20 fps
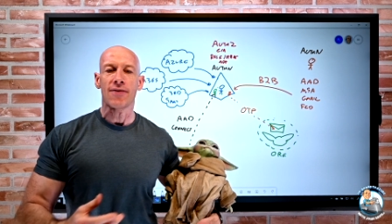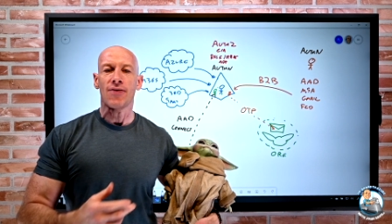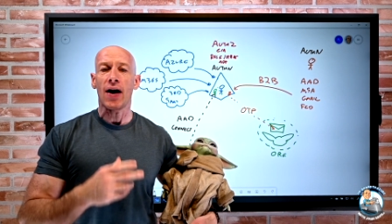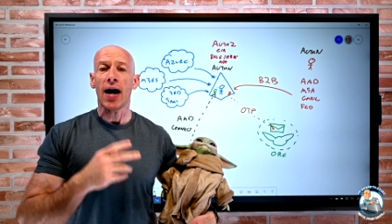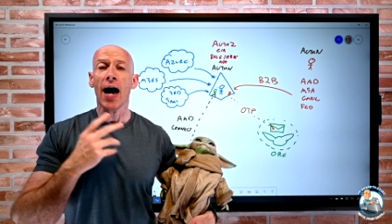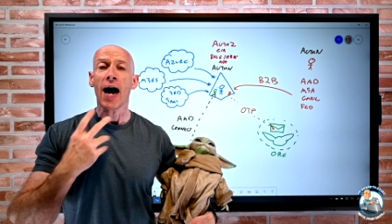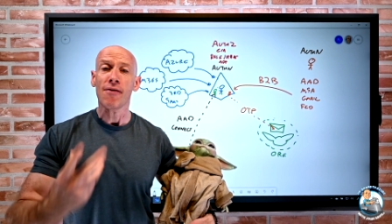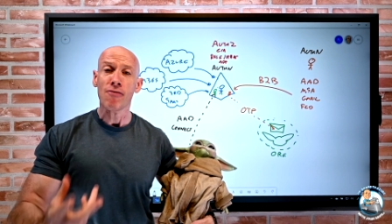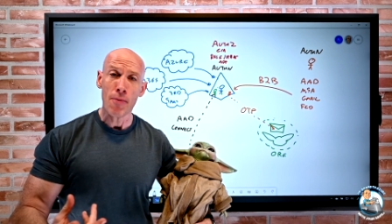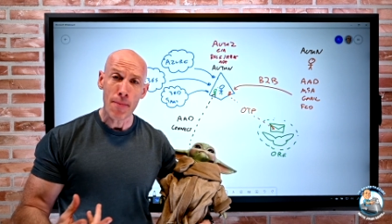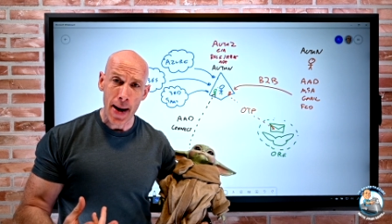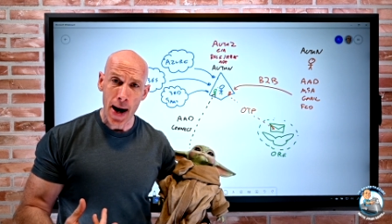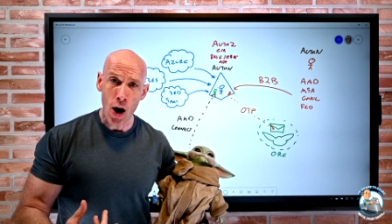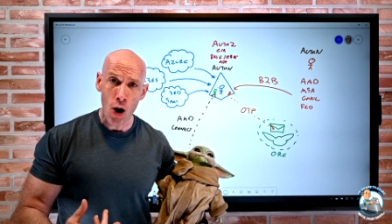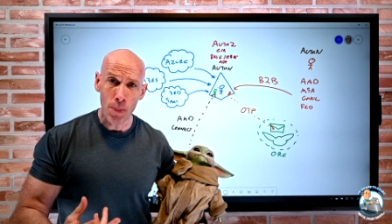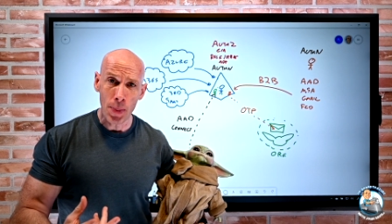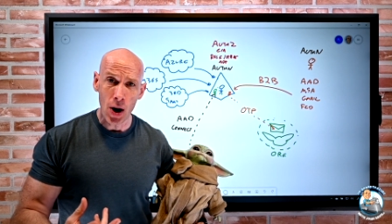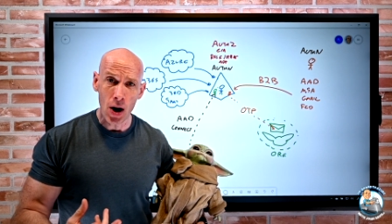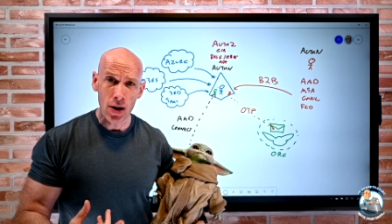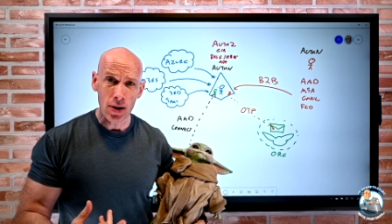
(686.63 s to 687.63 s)
If I have a
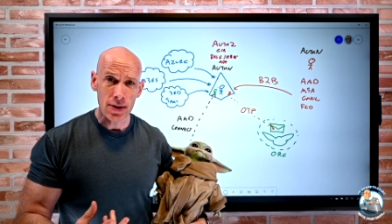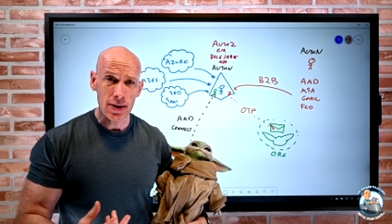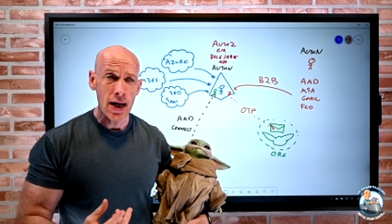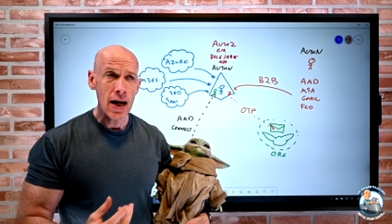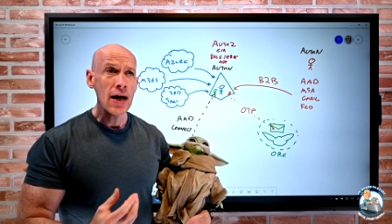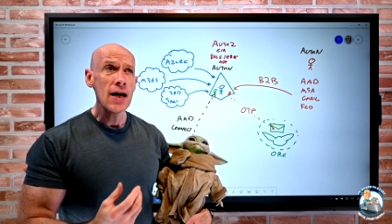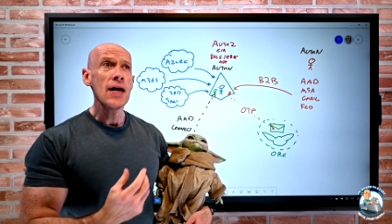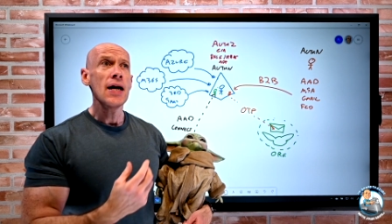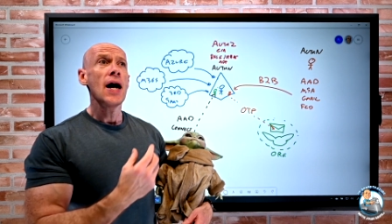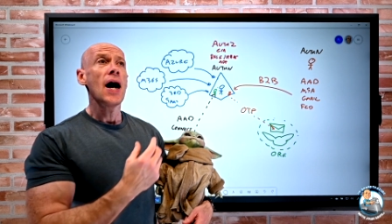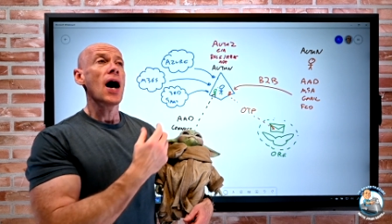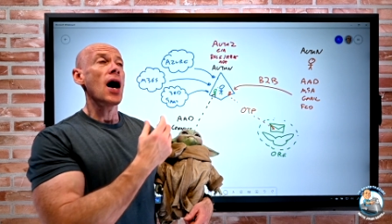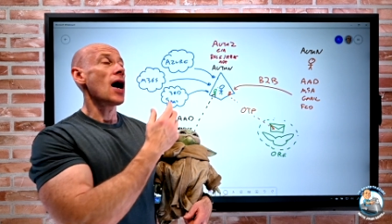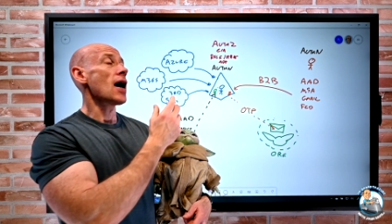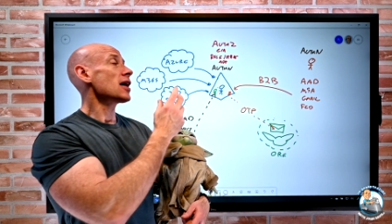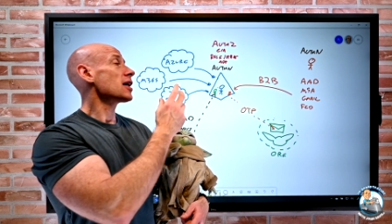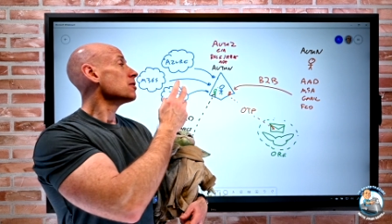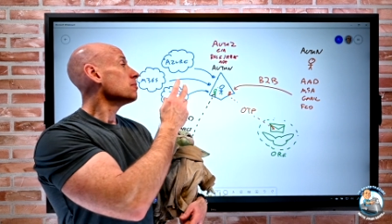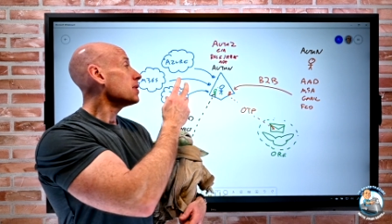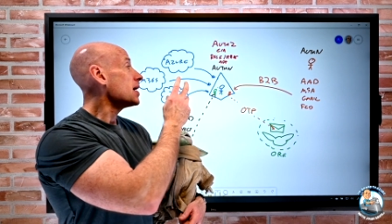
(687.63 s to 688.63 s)
mailbox,
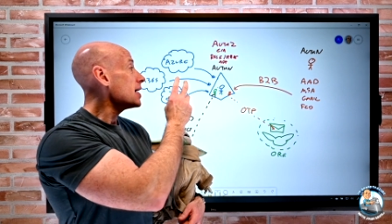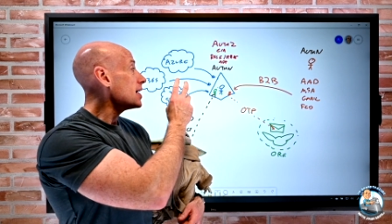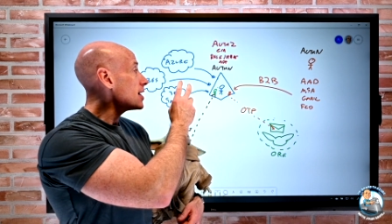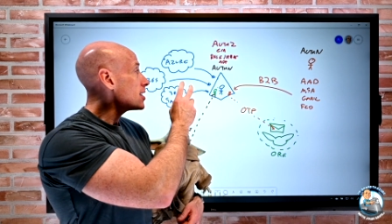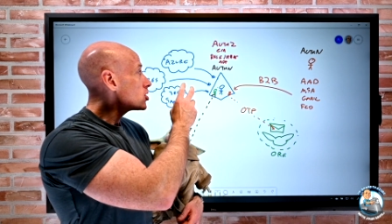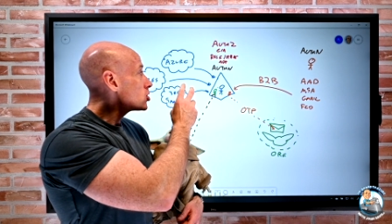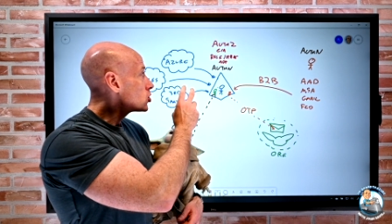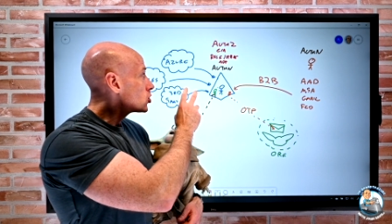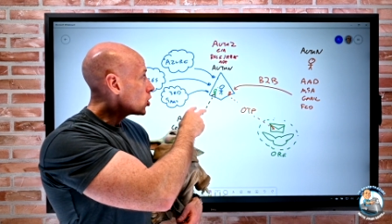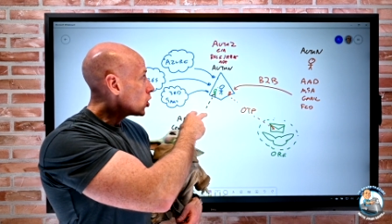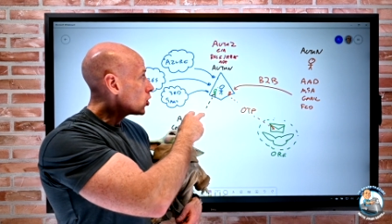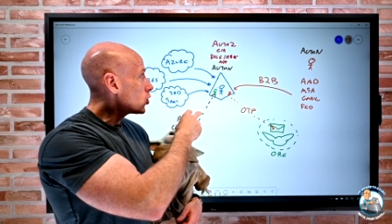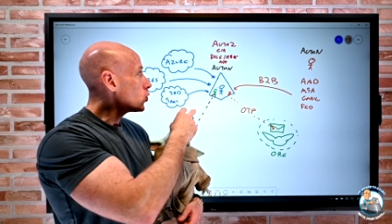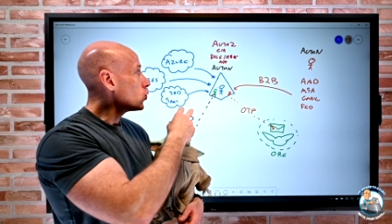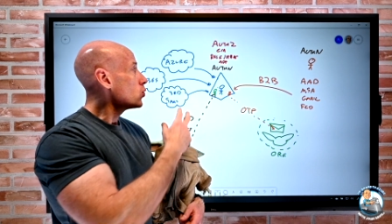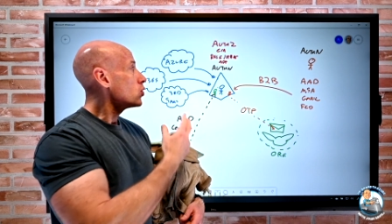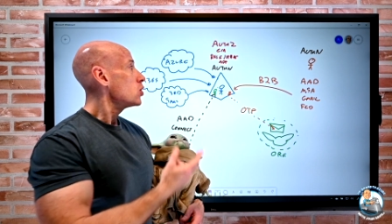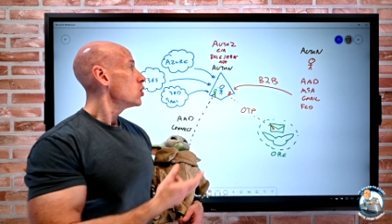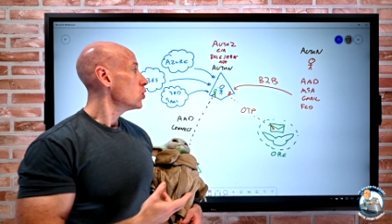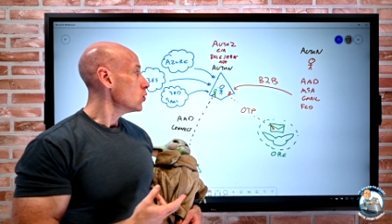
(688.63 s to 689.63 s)
I can be an
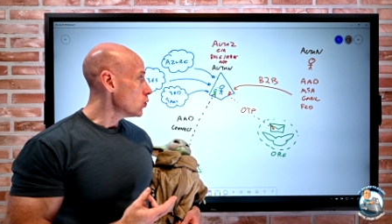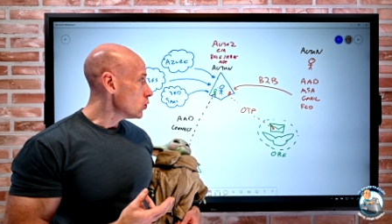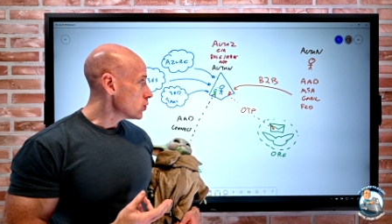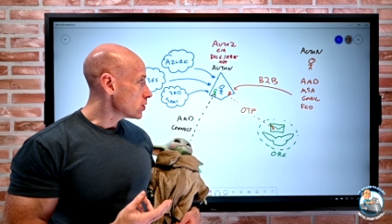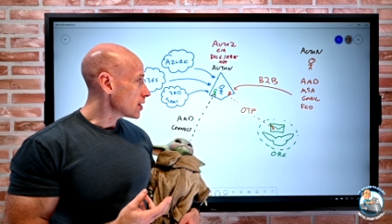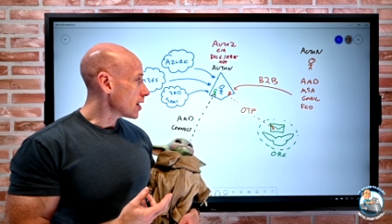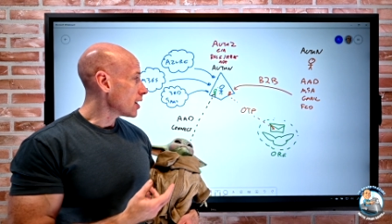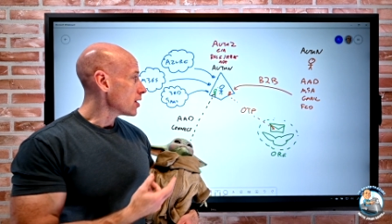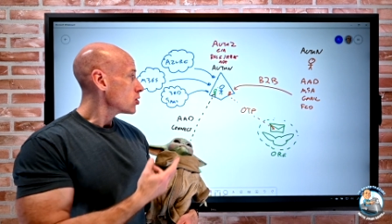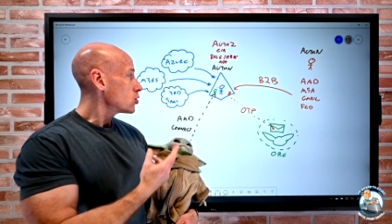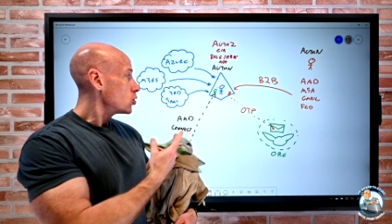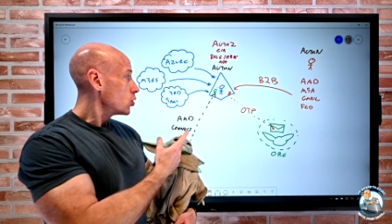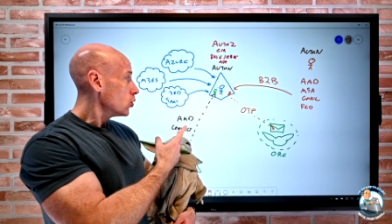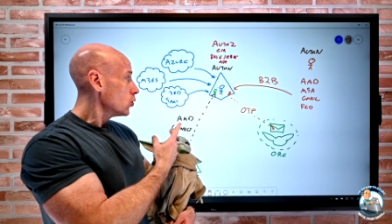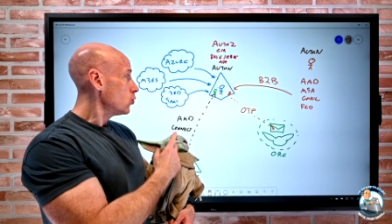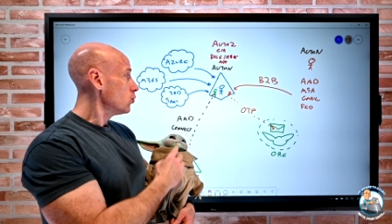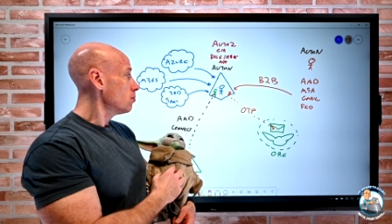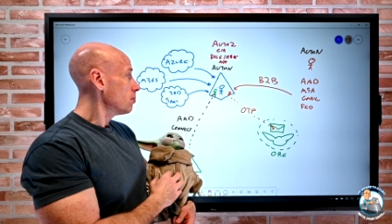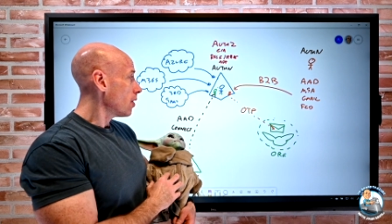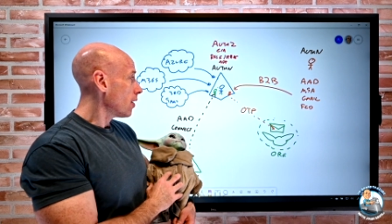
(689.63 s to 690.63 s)
external user
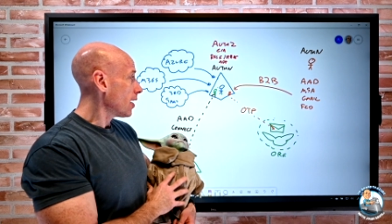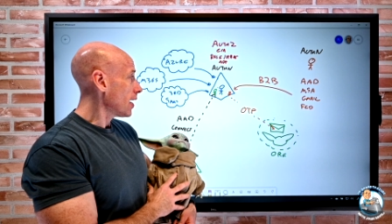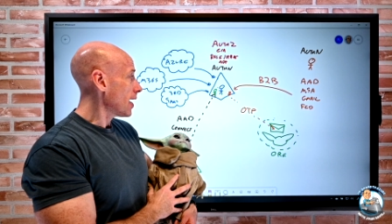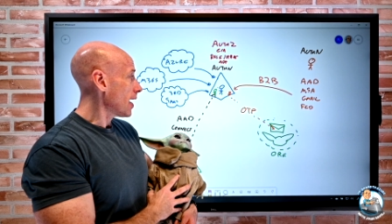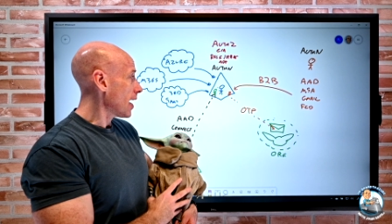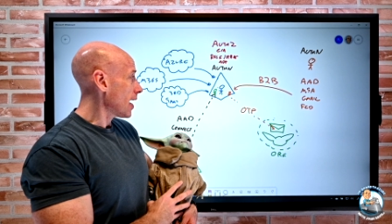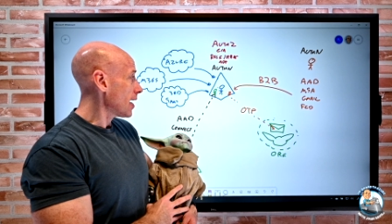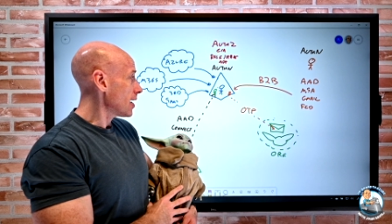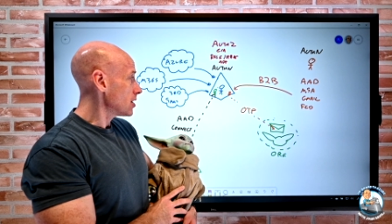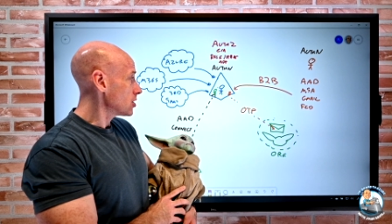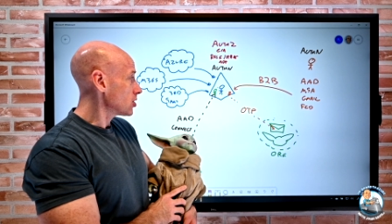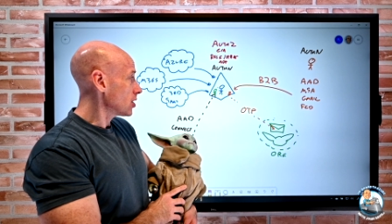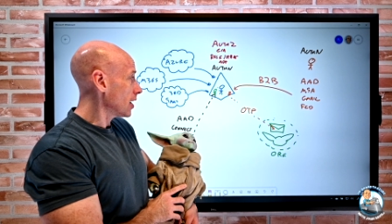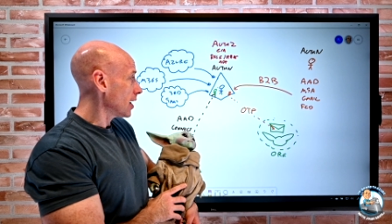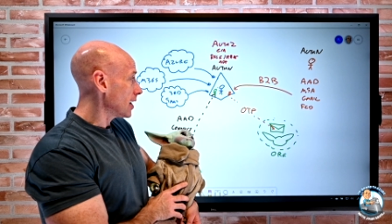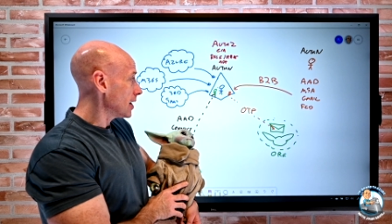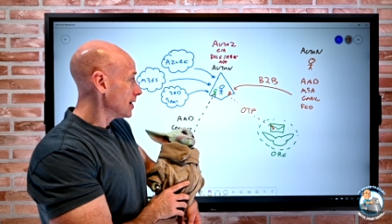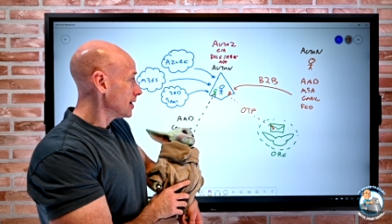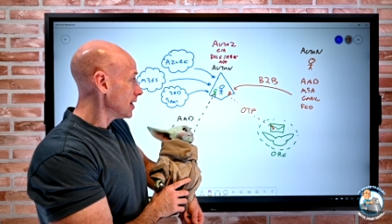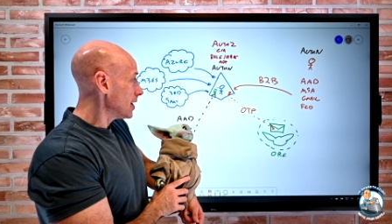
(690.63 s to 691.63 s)
to my Azure
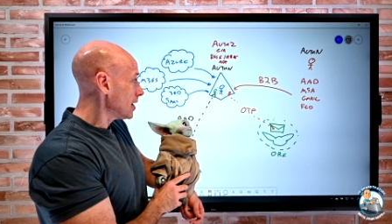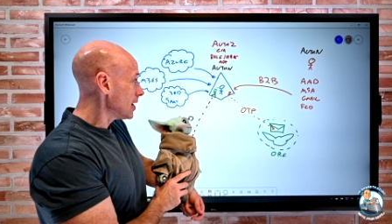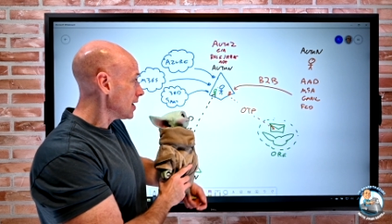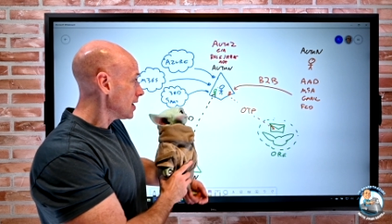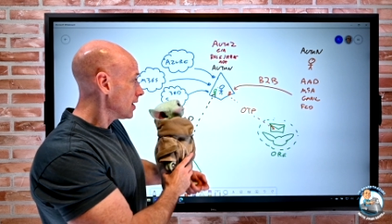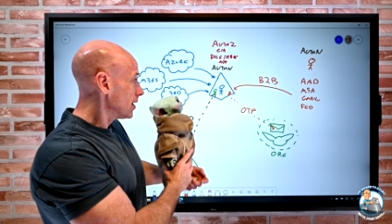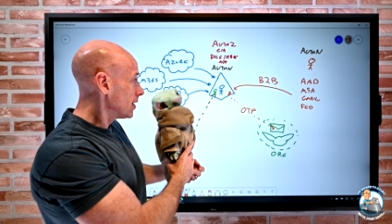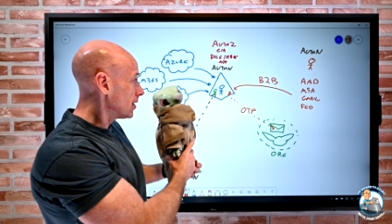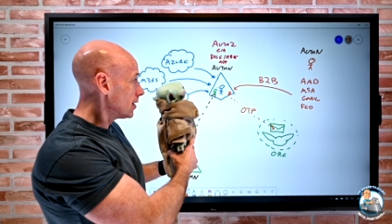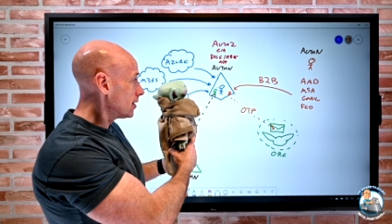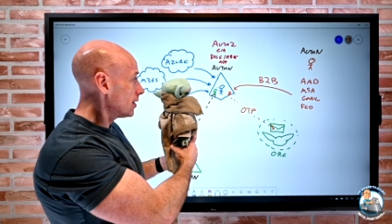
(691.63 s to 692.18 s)
AD.